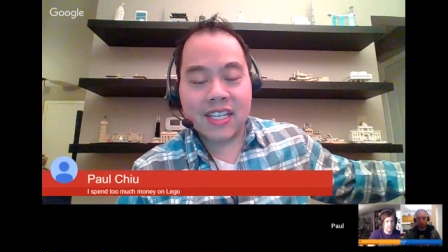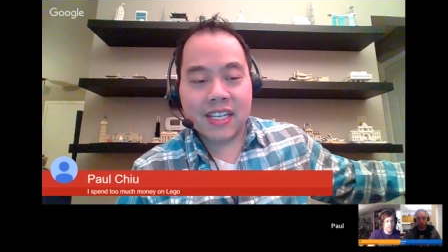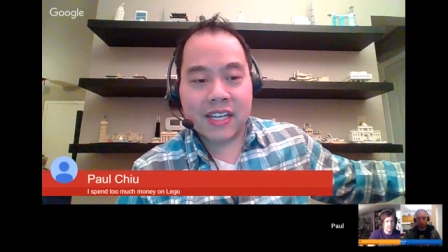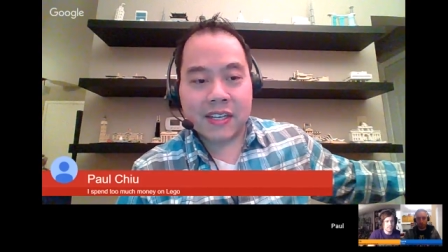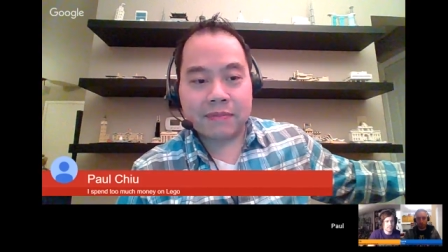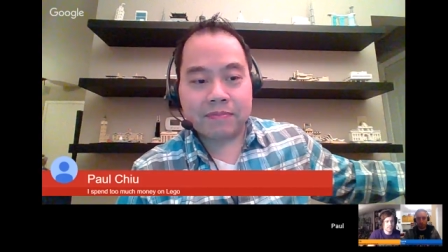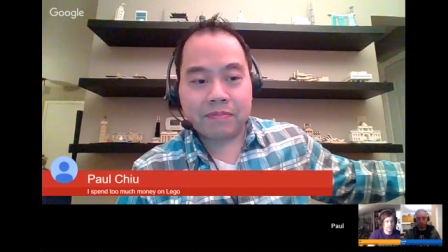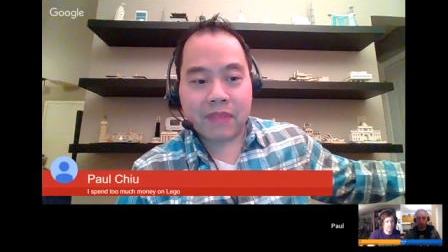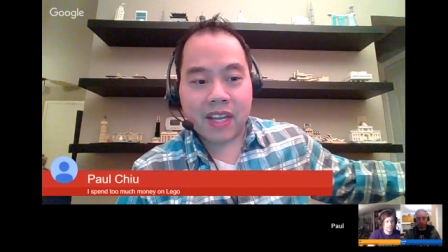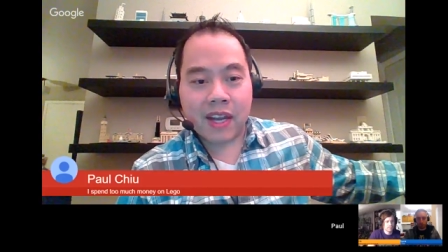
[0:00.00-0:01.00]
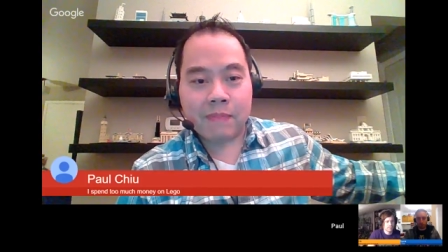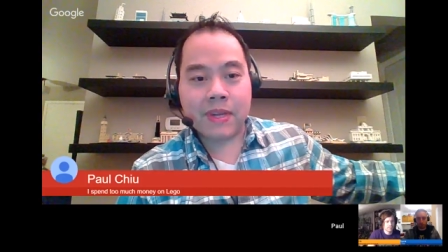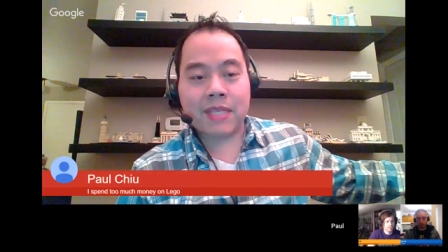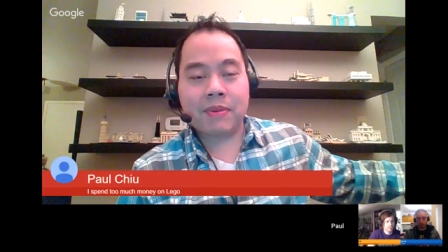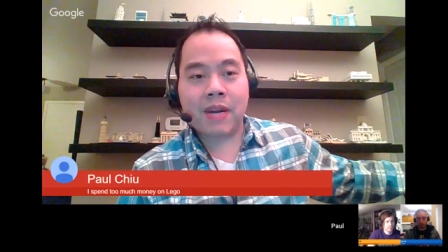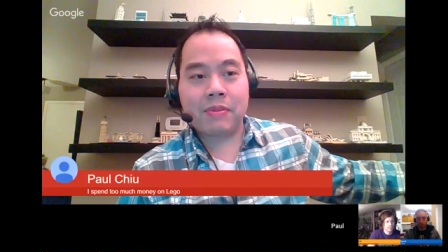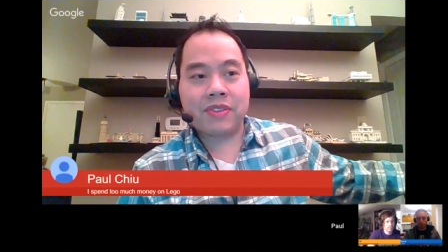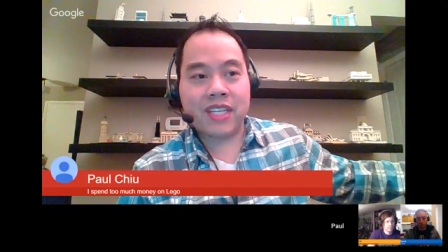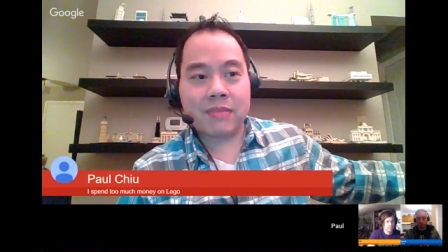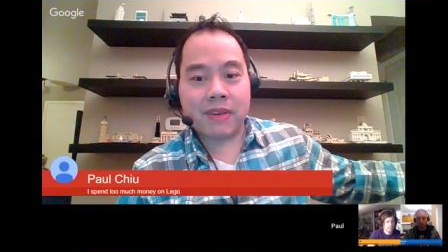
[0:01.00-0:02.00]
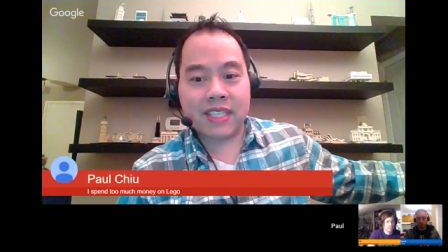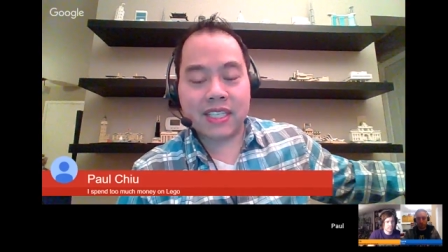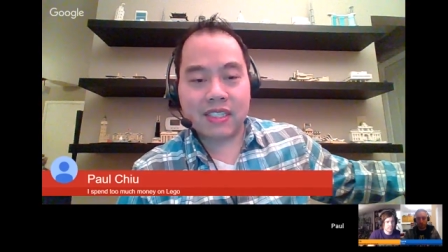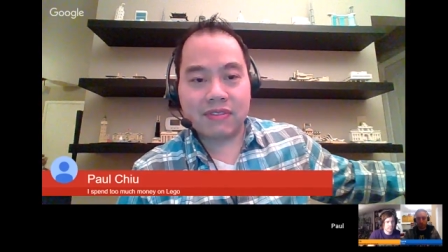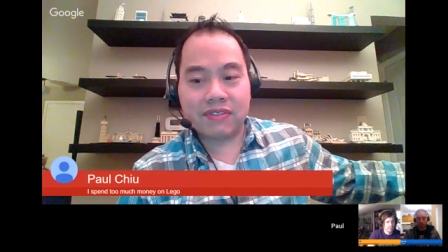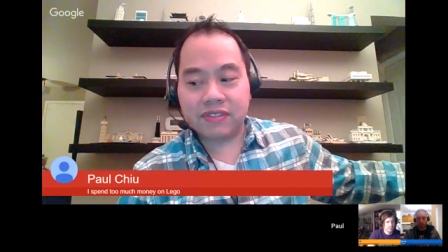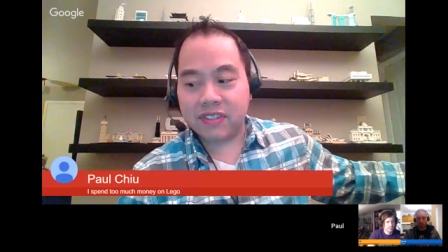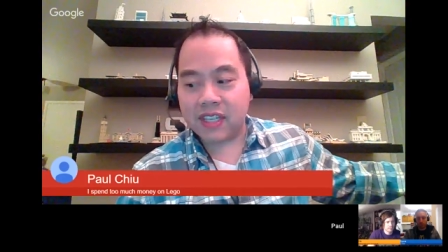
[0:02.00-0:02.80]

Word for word: Um, I picked up a couple things myself